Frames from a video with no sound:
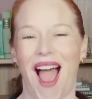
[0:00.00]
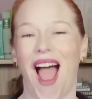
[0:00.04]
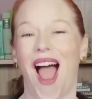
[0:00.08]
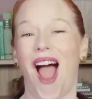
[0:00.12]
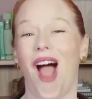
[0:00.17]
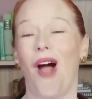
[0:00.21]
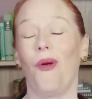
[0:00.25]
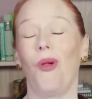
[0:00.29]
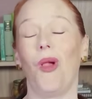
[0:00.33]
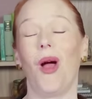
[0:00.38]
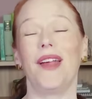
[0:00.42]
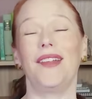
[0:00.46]

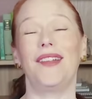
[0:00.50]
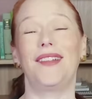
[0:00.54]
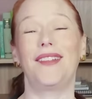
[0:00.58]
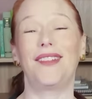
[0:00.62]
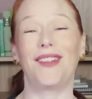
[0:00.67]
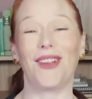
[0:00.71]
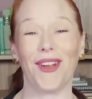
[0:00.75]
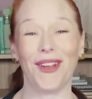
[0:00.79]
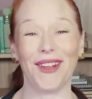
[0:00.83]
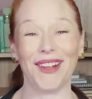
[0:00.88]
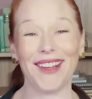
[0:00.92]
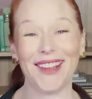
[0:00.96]
Uh, well, I
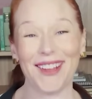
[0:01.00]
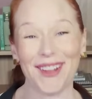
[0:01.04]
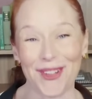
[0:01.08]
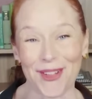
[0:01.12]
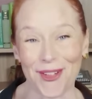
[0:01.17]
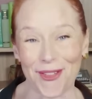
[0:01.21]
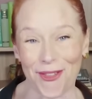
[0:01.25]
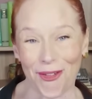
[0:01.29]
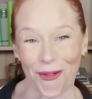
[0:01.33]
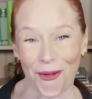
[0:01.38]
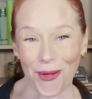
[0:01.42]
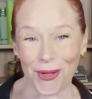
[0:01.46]
certainly look
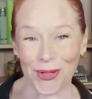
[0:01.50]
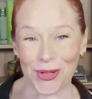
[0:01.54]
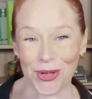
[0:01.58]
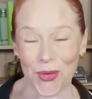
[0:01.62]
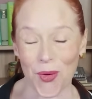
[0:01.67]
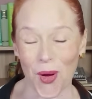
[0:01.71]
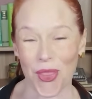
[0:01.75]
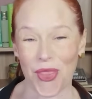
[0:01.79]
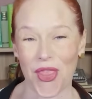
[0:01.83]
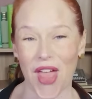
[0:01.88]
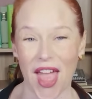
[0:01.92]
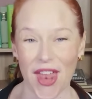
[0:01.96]
forward to
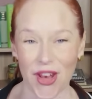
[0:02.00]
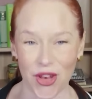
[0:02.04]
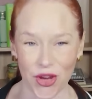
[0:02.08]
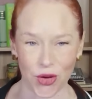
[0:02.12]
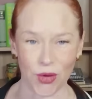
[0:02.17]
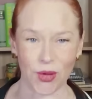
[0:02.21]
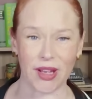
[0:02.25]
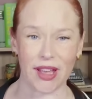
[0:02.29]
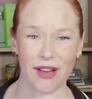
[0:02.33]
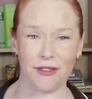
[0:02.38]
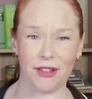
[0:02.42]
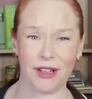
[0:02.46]
what that
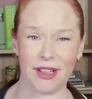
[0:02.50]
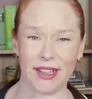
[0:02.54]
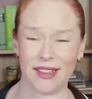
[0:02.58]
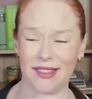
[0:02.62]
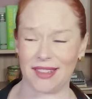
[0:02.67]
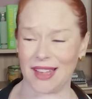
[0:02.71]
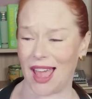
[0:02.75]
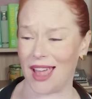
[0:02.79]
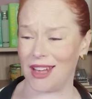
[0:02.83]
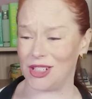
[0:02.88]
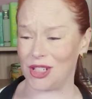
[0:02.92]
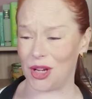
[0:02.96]
new level is.
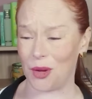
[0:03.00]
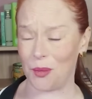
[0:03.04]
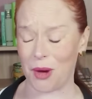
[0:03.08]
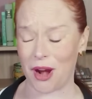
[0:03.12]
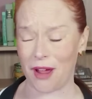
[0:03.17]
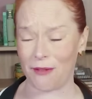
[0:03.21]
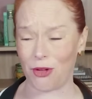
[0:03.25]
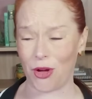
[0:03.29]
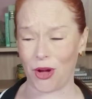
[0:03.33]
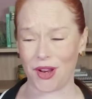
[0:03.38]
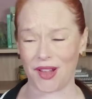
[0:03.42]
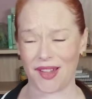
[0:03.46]
And gentlemen,
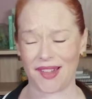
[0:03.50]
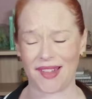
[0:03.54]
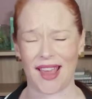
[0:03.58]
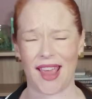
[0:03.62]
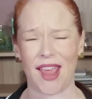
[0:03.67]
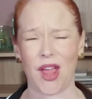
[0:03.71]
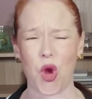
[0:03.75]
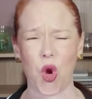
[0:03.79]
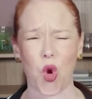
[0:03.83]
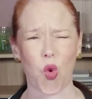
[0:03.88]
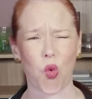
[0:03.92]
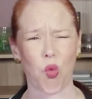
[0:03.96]
I've got to
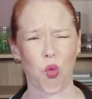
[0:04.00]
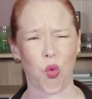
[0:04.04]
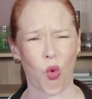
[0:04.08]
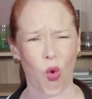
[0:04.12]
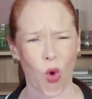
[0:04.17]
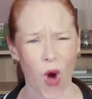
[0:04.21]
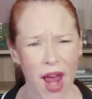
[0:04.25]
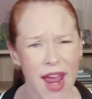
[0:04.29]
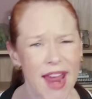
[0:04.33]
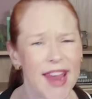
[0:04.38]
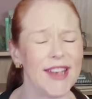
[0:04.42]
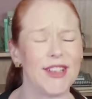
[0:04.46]
say,
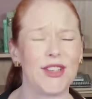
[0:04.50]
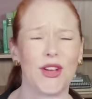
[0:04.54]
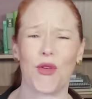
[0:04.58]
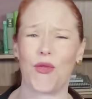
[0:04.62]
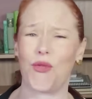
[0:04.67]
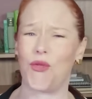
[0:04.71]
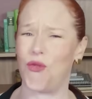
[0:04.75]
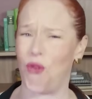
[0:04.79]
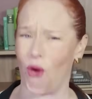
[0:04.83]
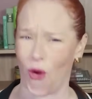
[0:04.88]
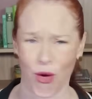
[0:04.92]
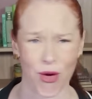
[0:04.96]
great
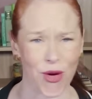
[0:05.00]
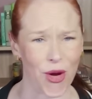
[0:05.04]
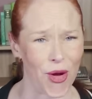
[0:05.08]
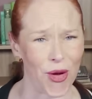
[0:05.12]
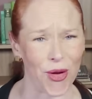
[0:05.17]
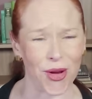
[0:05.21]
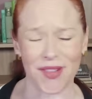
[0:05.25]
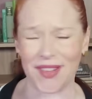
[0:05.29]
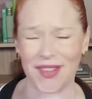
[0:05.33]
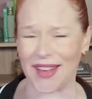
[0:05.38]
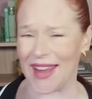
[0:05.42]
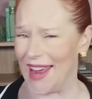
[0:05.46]

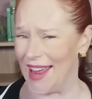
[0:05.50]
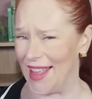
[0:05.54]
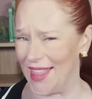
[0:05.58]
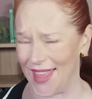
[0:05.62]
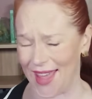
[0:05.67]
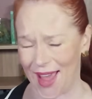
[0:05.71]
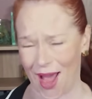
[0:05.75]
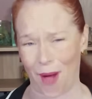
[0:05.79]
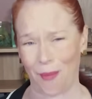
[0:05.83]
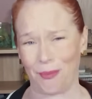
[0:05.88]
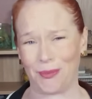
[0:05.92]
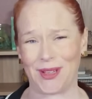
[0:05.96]
photos in the
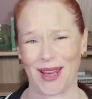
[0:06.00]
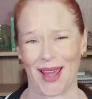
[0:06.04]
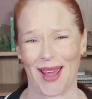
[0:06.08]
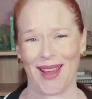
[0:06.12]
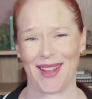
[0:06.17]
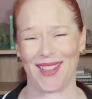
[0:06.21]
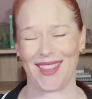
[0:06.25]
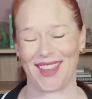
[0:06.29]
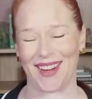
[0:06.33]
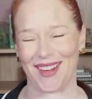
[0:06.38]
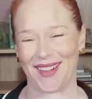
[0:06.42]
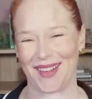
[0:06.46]
update
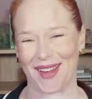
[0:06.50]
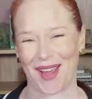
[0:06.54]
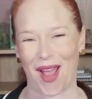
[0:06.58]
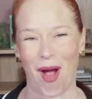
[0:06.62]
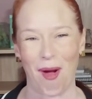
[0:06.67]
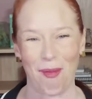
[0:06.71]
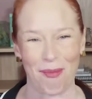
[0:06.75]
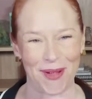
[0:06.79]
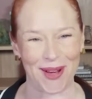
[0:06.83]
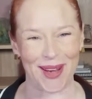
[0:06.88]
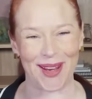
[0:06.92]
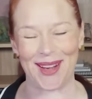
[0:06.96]
that has
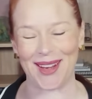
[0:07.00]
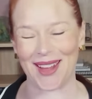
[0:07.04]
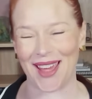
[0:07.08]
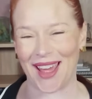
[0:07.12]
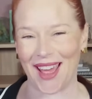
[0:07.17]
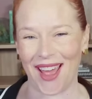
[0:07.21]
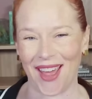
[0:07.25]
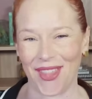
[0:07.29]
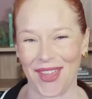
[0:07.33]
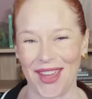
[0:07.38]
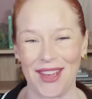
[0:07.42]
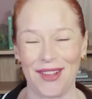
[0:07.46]
accompanied
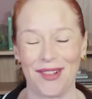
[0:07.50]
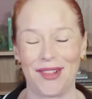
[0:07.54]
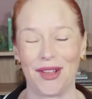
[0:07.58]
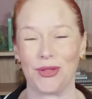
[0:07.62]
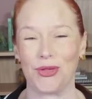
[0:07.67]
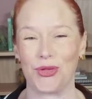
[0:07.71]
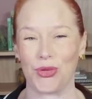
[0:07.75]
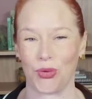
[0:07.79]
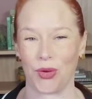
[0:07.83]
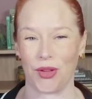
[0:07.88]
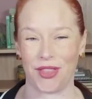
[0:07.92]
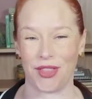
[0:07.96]
uh, these
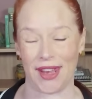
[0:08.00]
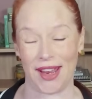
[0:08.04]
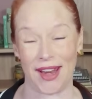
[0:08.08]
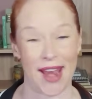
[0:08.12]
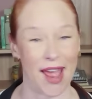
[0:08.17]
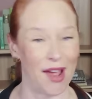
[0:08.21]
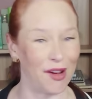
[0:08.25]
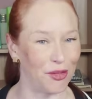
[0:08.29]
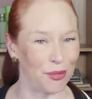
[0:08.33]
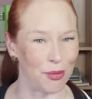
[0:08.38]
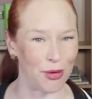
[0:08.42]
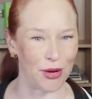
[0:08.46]
the
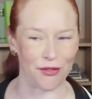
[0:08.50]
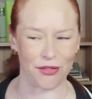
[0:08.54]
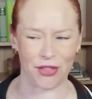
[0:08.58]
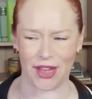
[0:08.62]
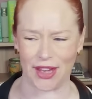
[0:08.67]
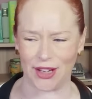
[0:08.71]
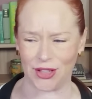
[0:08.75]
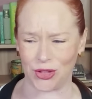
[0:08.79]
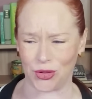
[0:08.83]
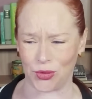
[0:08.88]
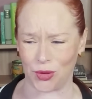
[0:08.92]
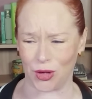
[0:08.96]
announcement of
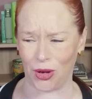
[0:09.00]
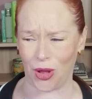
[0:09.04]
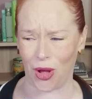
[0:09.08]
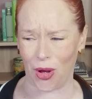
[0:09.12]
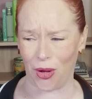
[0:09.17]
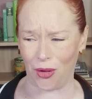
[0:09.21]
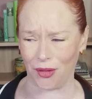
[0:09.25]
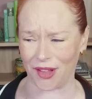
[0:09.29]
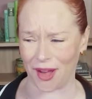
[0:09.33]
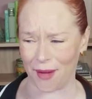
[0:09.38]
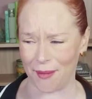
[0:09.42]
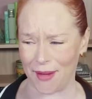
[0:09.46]
these drill
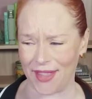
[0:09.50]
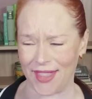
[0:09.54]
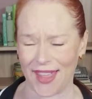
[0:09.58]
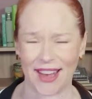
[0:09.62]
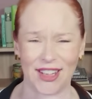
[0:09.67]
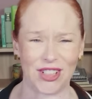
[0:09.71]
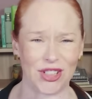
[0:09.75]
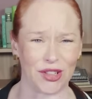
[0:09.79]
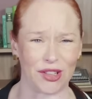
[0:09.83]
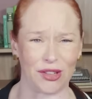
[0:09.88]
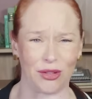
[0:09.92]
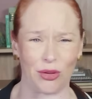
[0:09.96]
holes. I mean, they
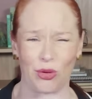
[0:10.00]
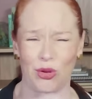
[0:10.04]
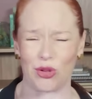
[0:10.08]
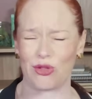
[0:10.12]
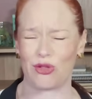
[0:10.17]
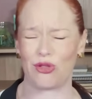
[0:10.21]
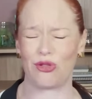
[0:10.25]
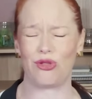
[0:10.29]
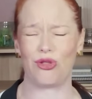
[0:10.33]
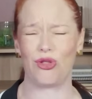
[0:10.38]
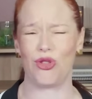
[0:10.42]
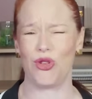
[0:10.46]
just look
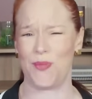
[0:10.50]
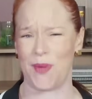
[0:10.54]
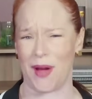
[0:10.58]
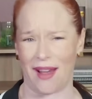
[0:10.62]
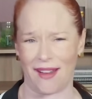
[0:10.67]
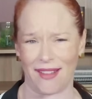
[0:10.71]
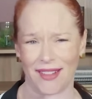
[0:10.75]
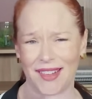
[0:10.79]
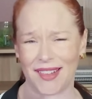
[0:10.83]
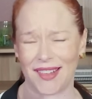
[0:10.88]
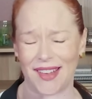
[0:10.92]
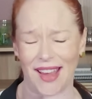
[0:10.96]
super
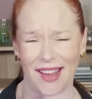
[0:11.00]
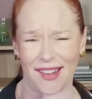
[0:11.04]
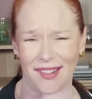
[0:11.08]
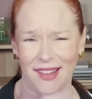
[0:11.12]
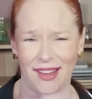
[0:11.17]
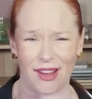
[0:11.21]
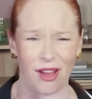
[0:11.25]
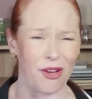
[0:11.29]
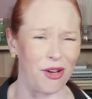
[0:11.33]
sexy.